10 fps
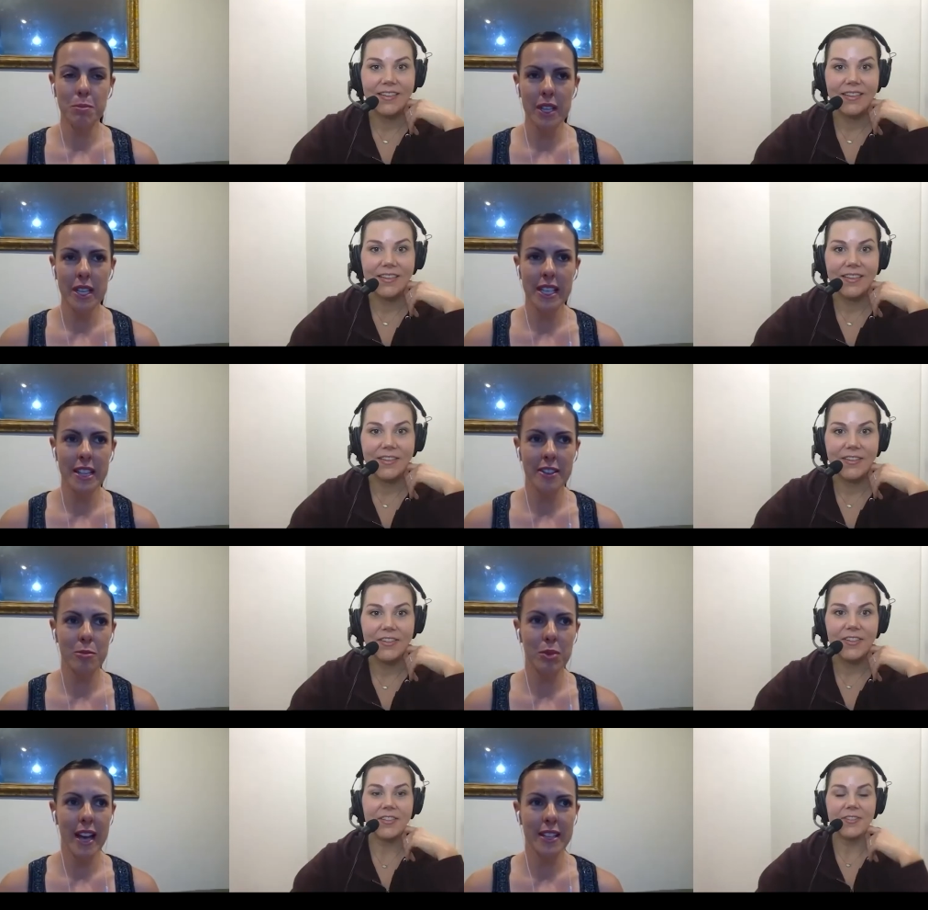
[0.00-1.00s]
Speaker 1: putting together a
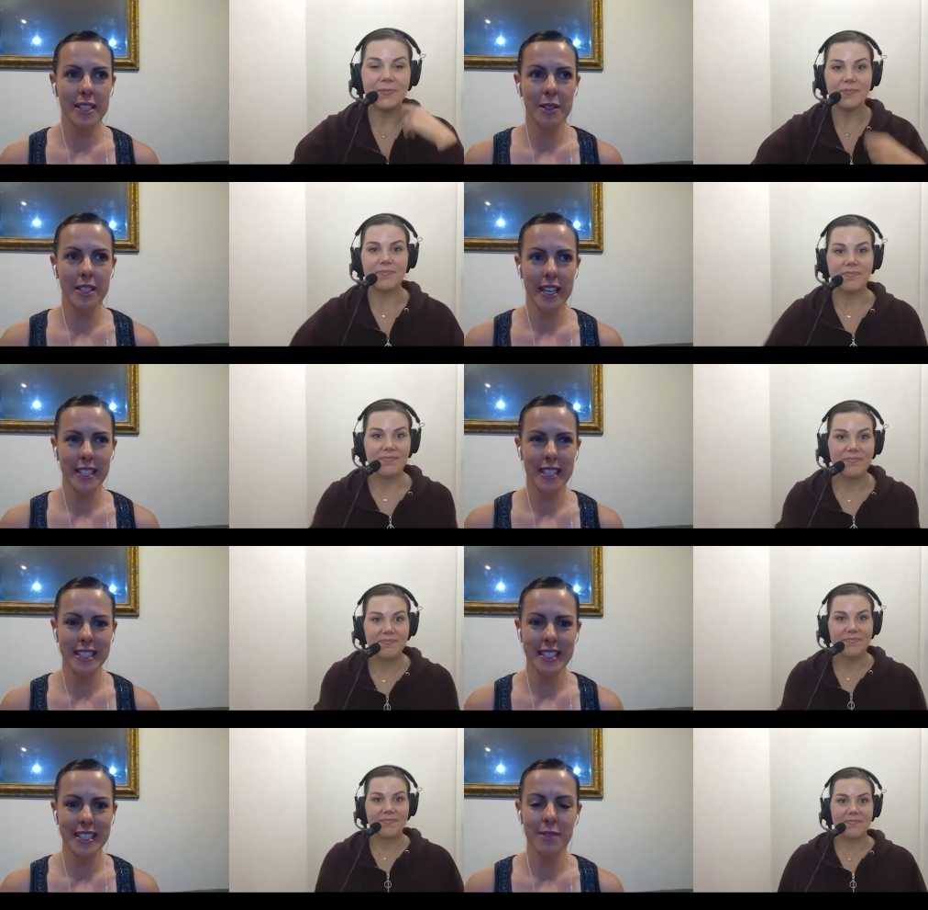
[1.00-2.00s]
plan so it's actually
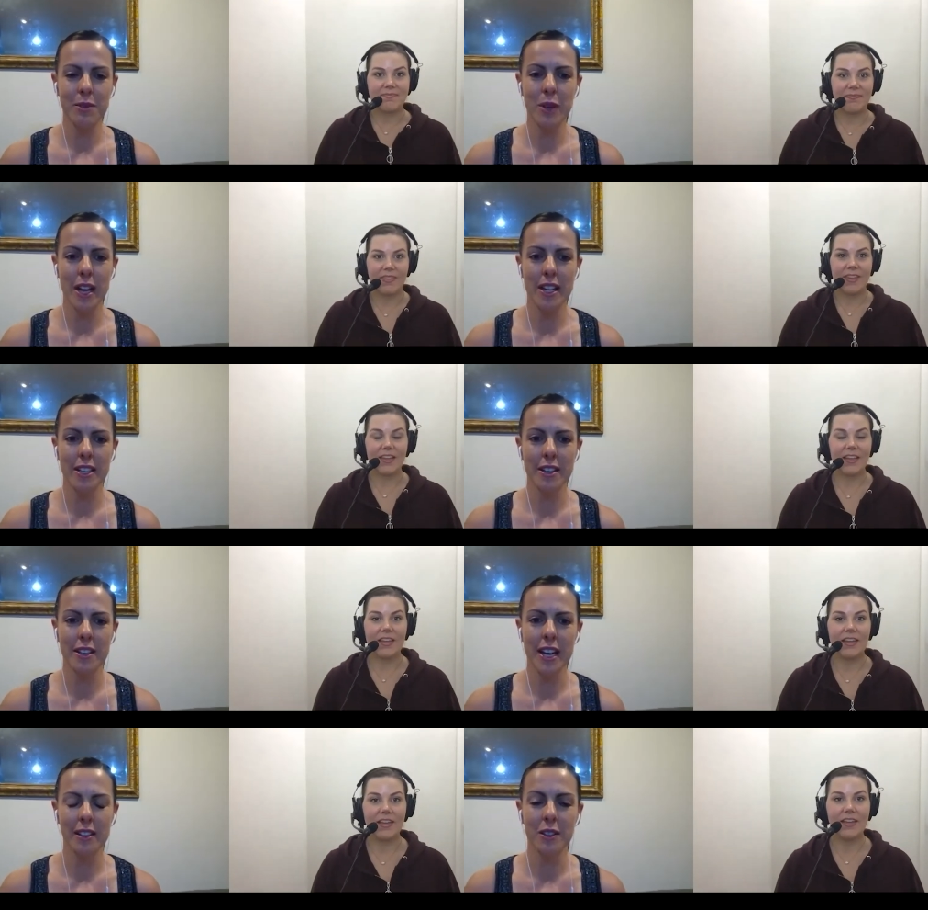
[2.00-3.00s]
successful, and I don't
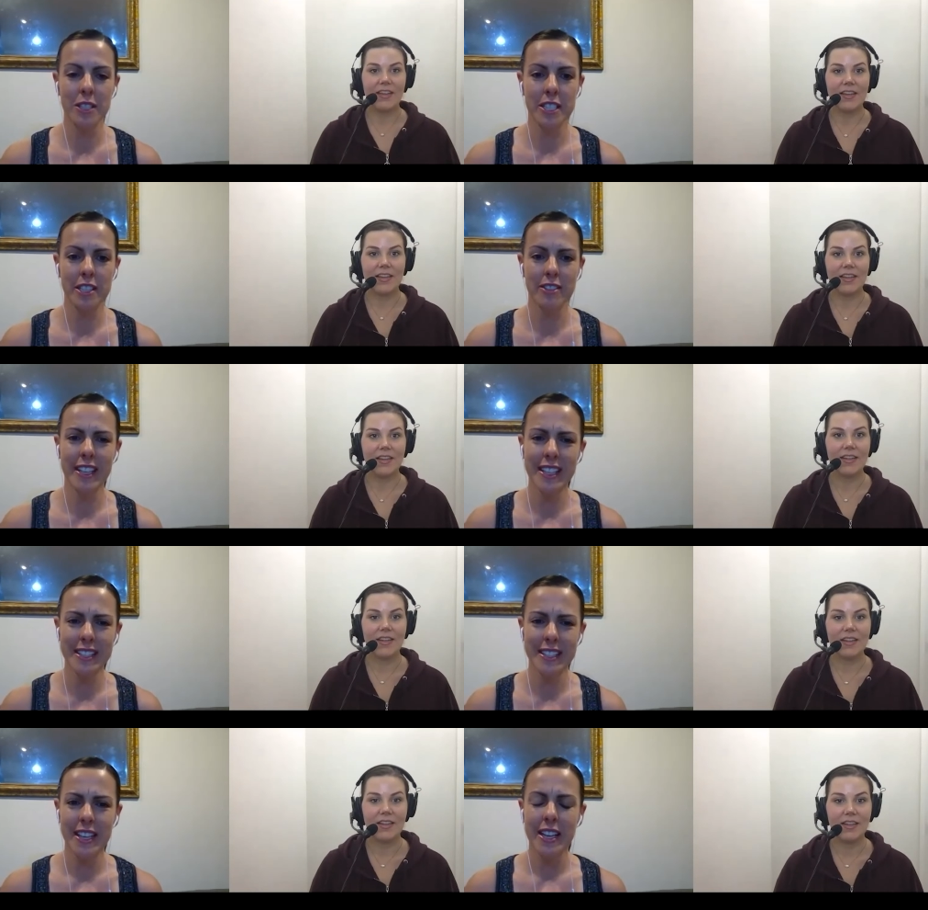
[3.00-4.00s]
kind of launch to crickets
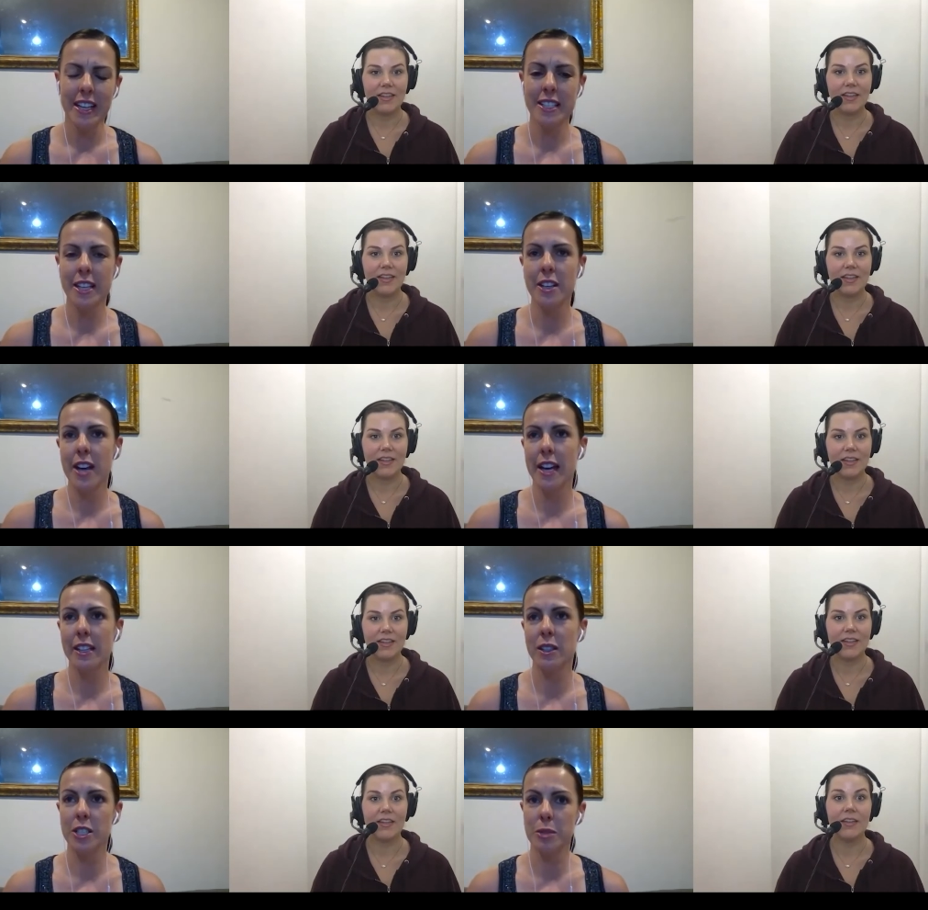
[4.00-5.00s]
because I know how to
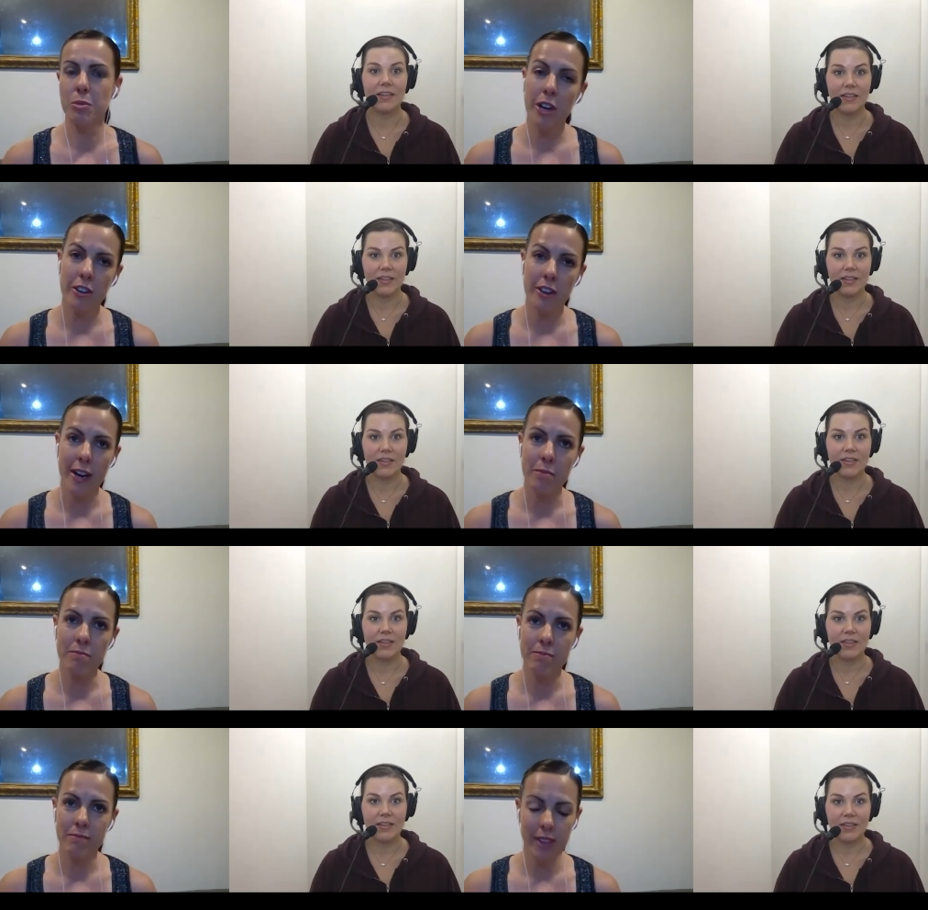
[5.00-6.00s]
launch a program
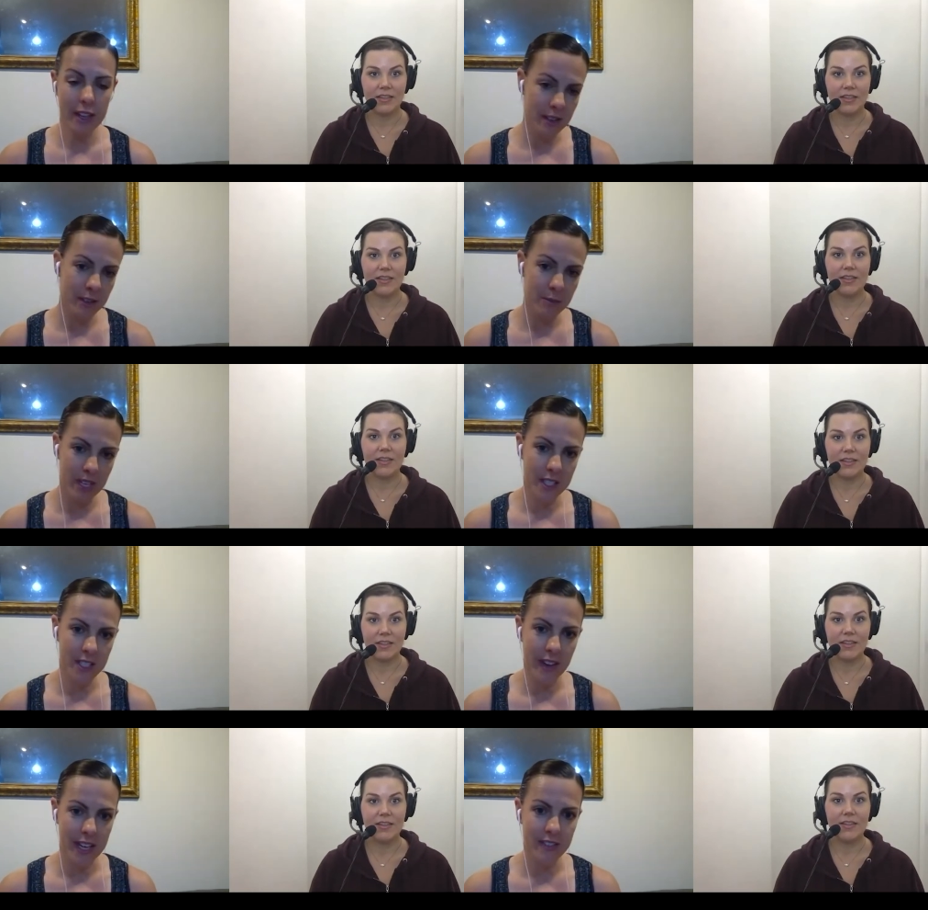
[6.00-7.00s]
like th- because of
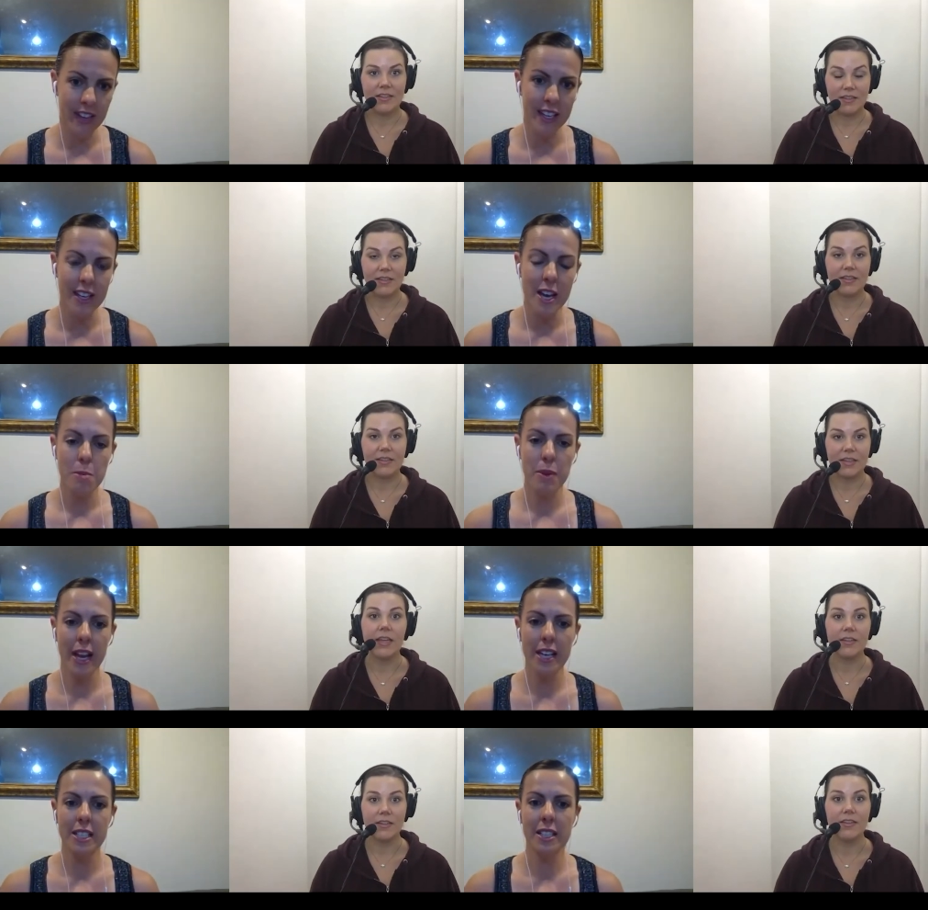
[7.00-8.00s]
Activate, but
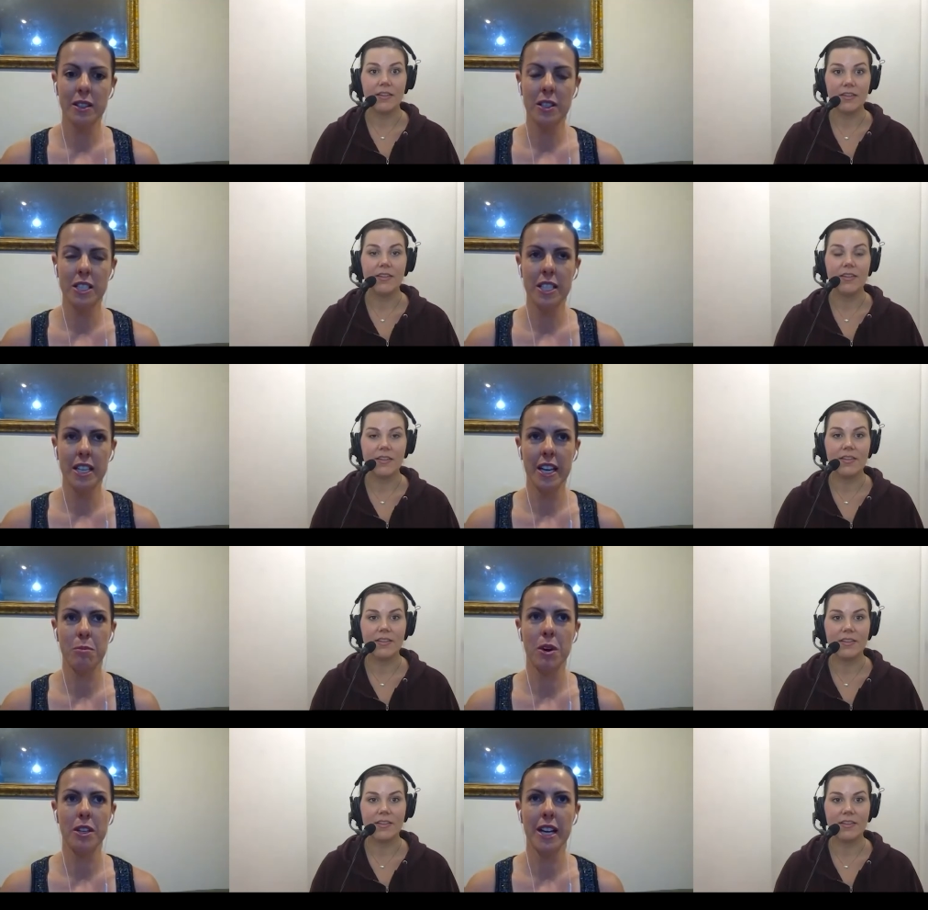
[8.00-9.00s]
actually mm-hmm. launching
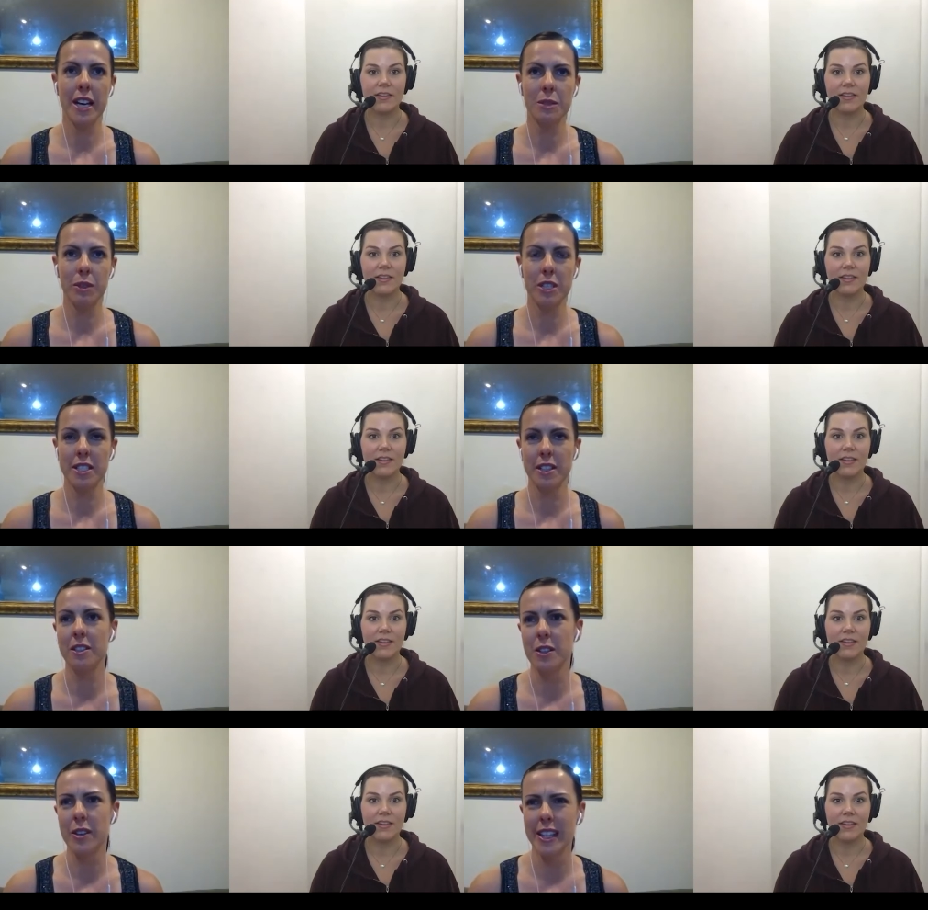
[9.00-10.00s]
a podcast, which is an
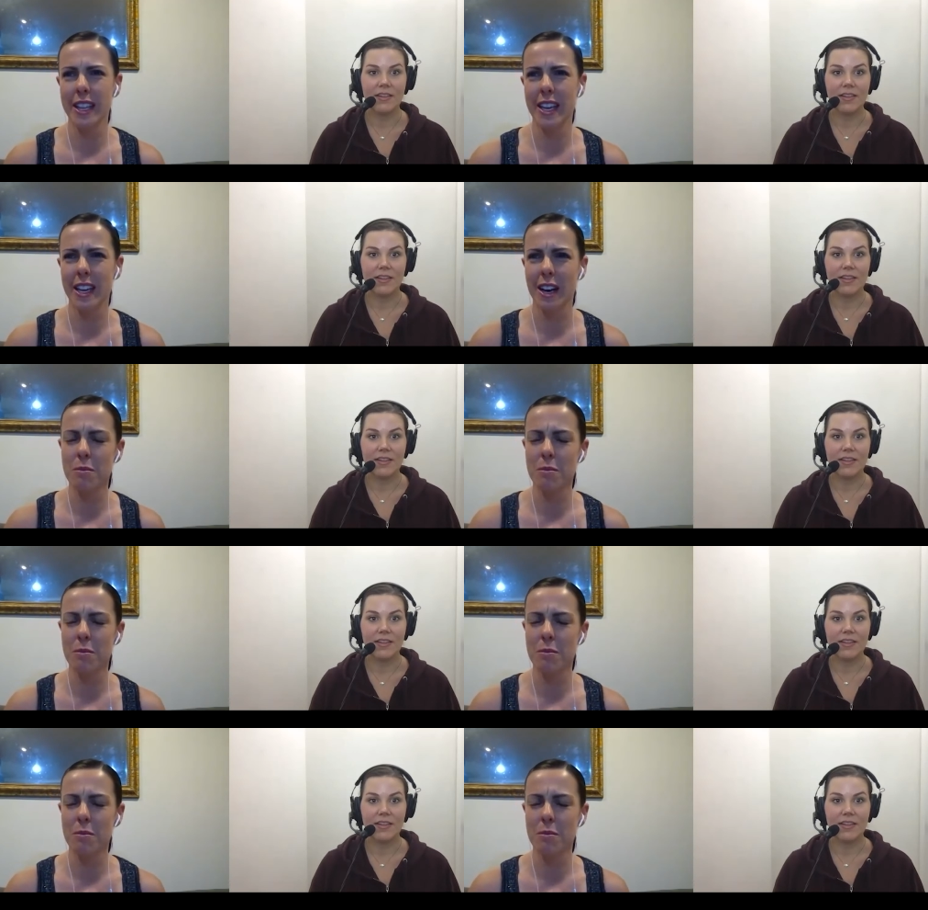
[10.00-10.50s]
ongoing thing, I'm